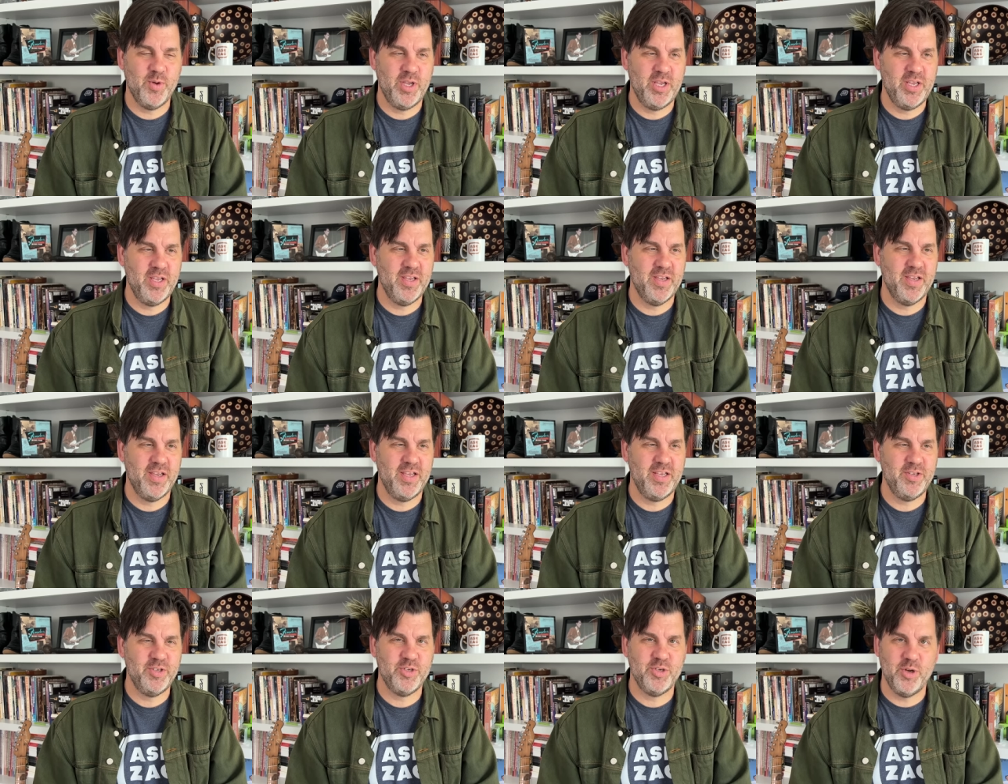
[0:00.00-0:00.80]
he uh,
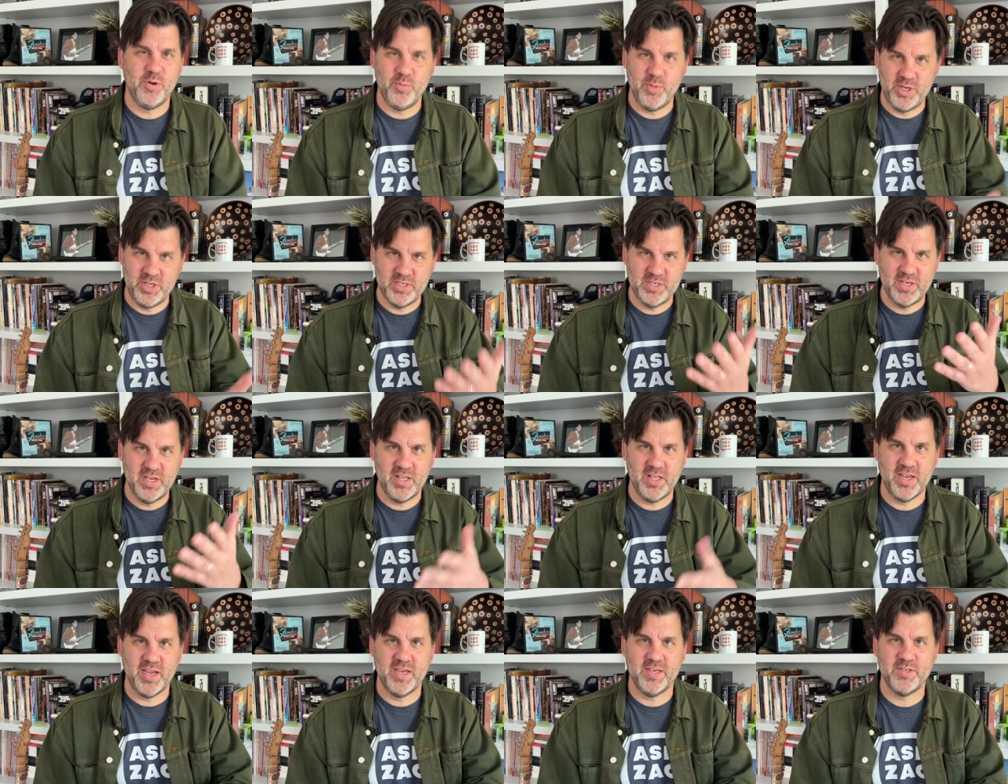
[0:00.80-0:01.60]
he showed me his
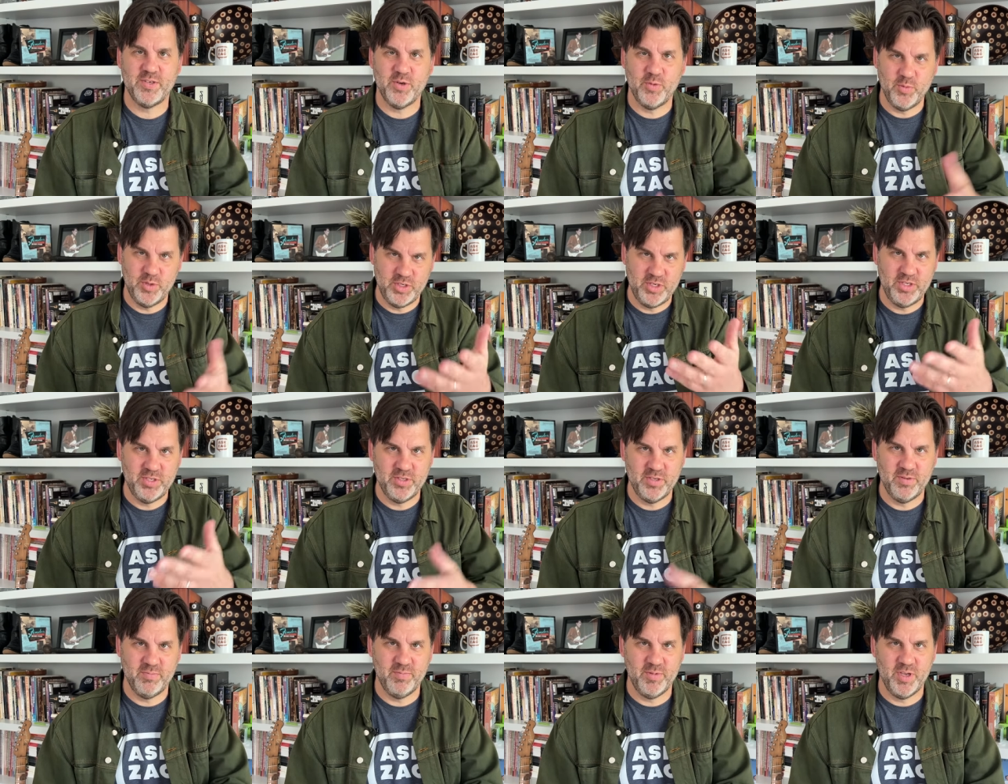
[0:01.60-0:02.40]
Telecaster, which
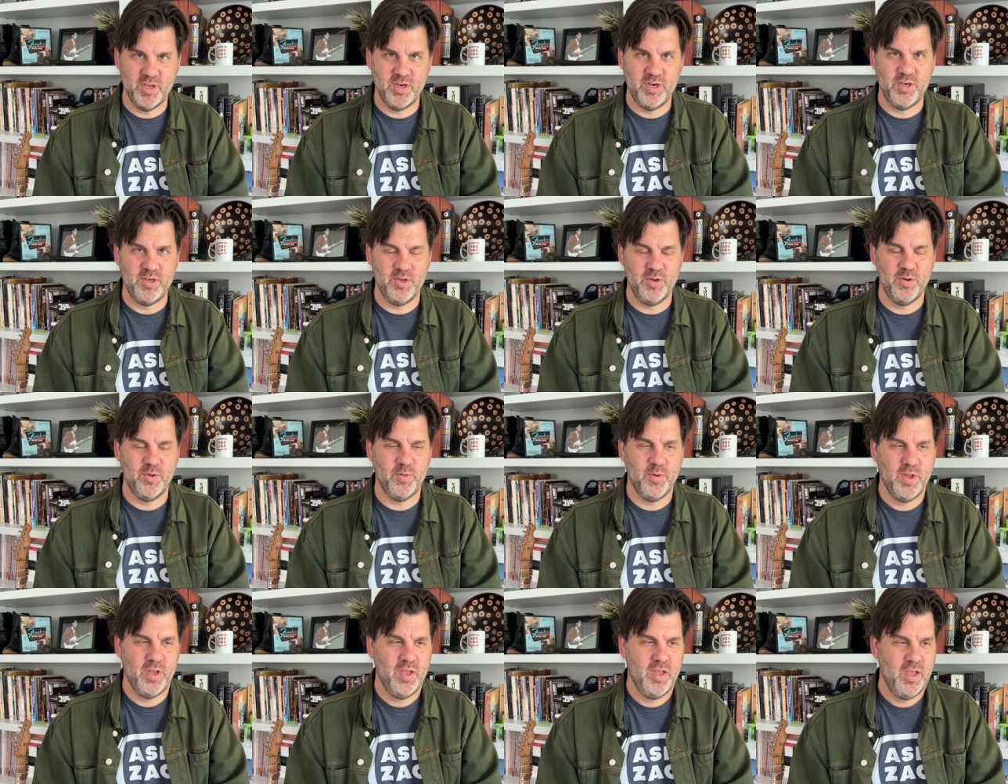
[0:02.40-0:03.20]
he's going to do,